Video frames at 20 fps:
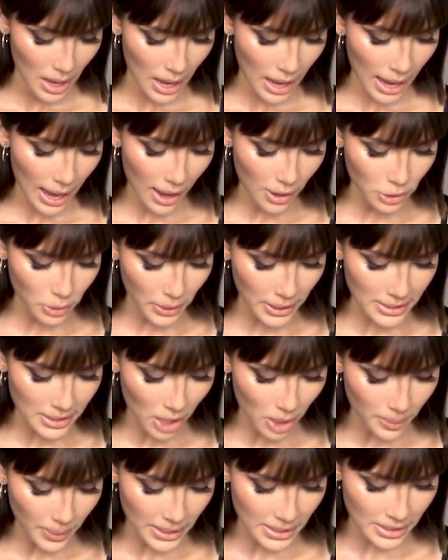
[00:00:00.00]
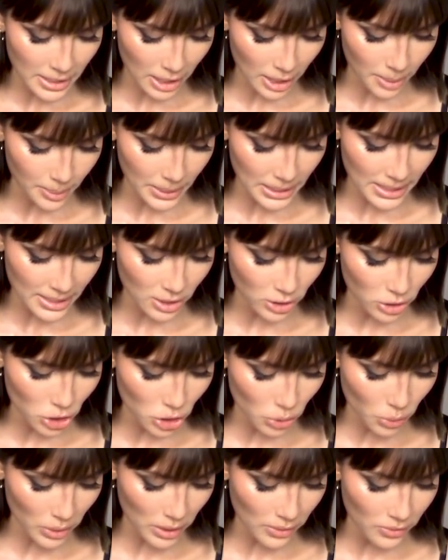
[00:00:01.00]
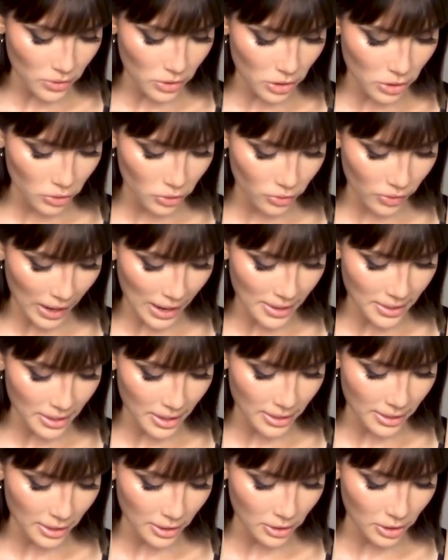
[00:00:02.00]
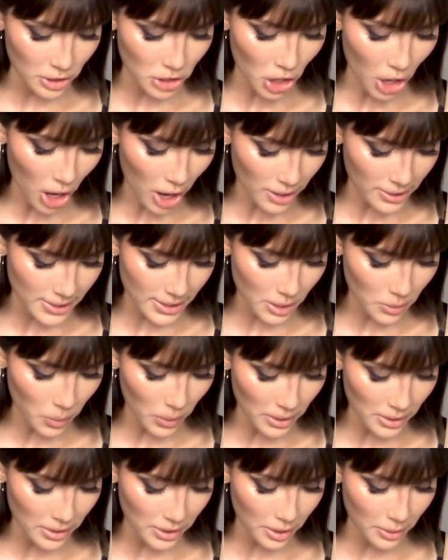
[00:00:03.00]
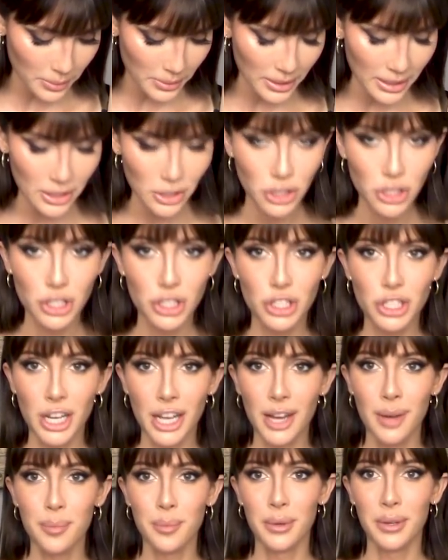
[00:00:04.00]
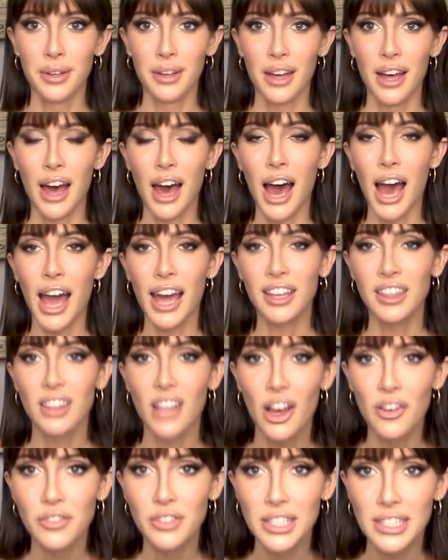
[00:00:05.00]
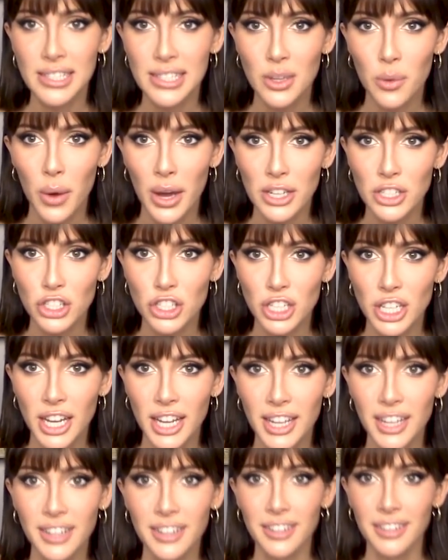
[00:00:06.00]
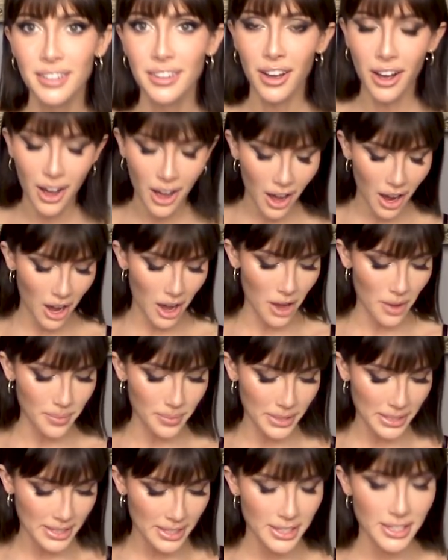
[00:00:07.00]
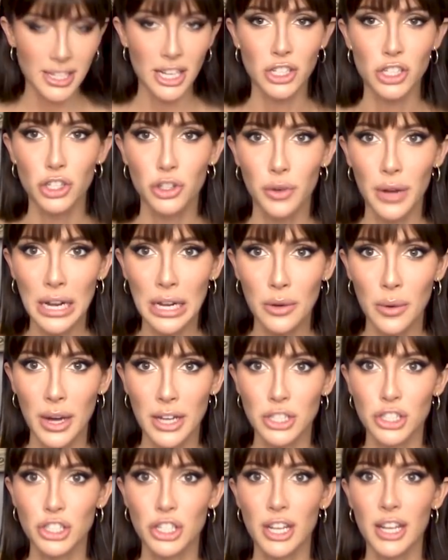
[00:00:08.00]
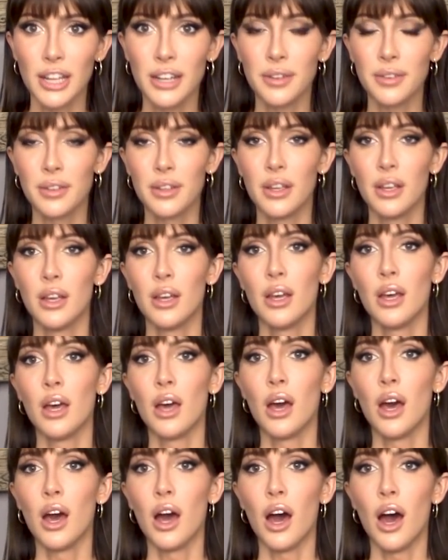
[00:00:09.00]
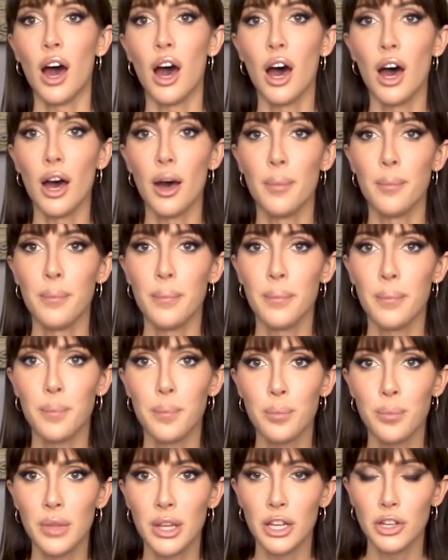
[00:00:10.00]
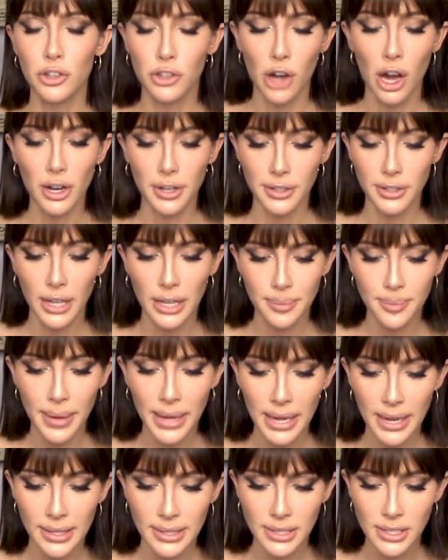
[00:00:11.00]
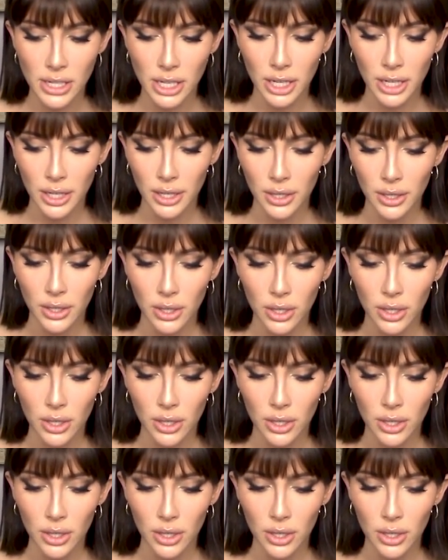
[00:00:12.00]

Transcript: How do I tell my dear but still sort of new friend that they're the toxic one in their relationship? I love this question. Um, this is such a great question. Um, and you're not going to like my answer,